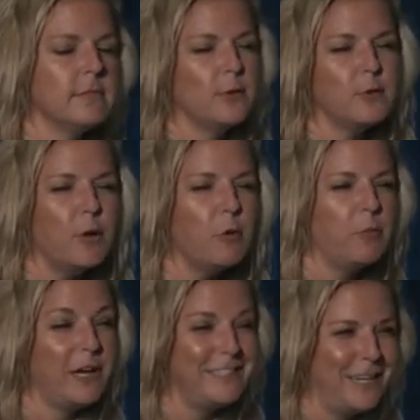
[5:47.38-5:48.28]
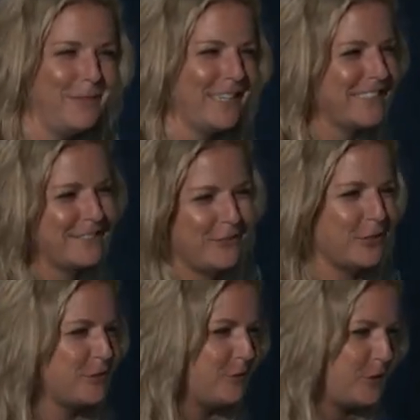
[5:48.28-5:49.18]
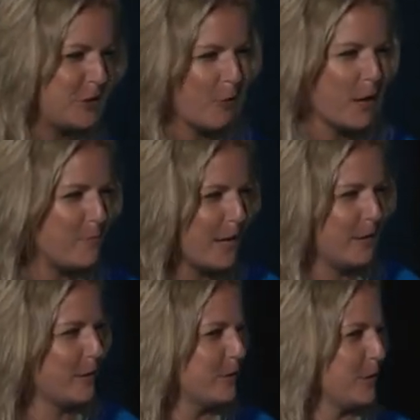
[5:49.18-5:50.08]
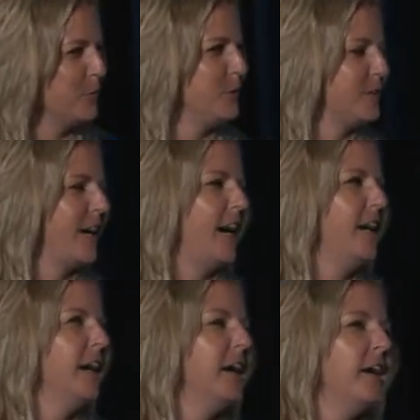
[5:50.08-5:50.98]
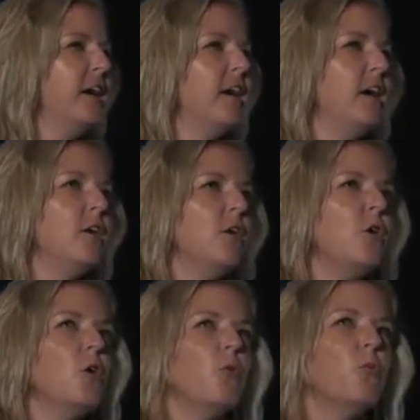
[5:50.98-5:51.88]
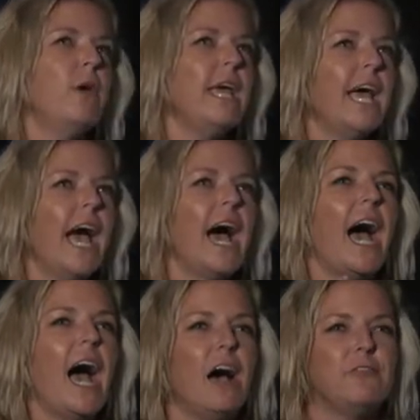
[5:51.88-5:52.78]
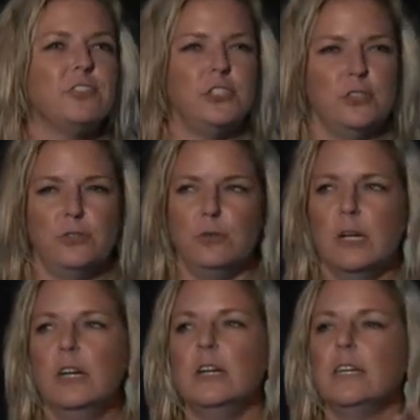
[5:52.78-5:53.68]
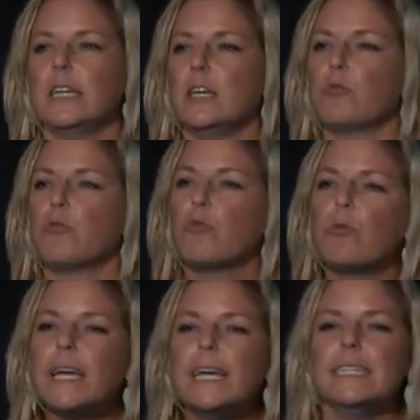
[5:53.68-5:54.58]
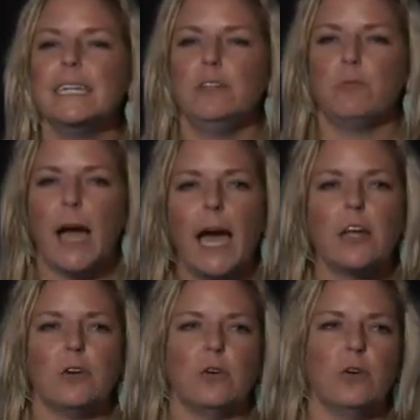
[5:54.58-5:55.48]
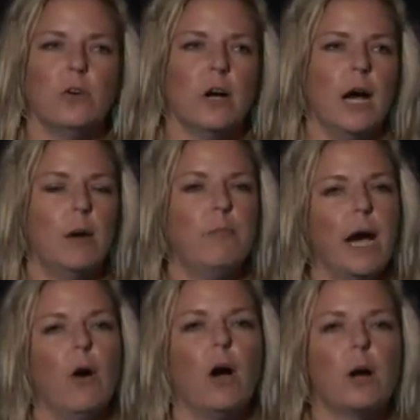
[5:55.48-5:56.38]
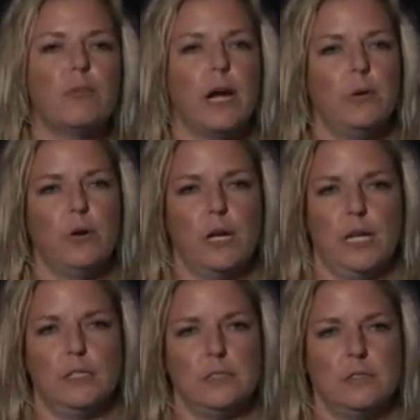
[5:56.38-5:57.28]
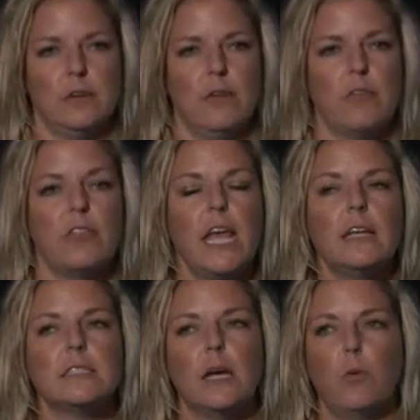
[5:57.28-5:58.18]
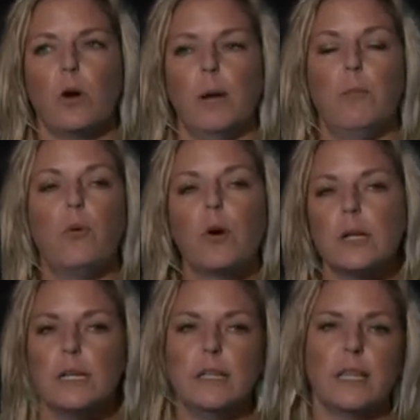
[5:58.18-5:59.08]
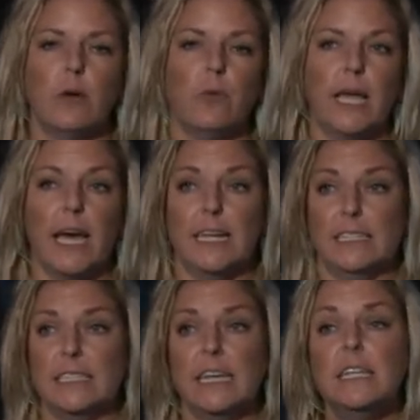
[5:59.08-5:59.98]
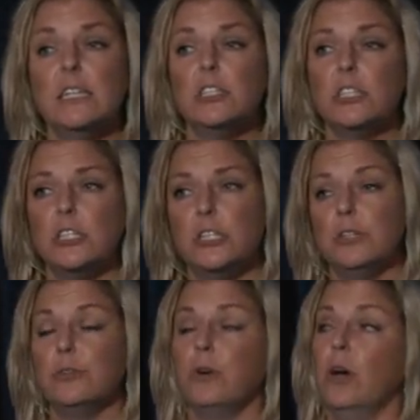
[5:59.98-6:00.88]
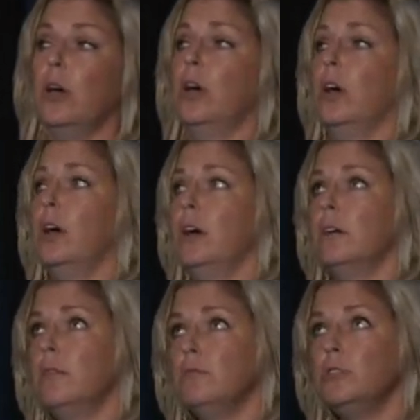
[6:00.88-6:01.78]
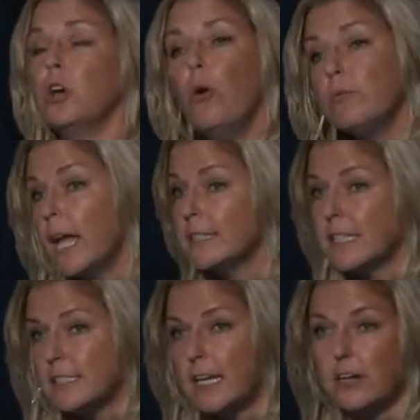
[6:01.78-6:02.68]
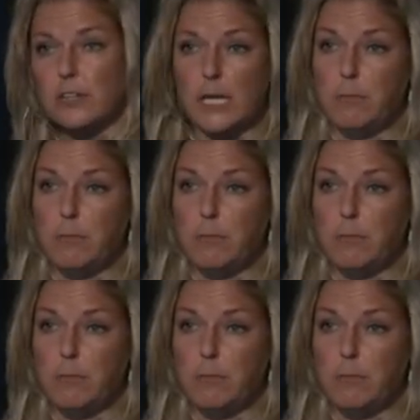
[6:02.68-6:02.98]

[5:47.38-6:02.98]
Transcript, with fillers: global pandemics just show up out of the clear blue sky, we have to get really radical about our priorities. Things that were important, that we had intended to do, don't necessarily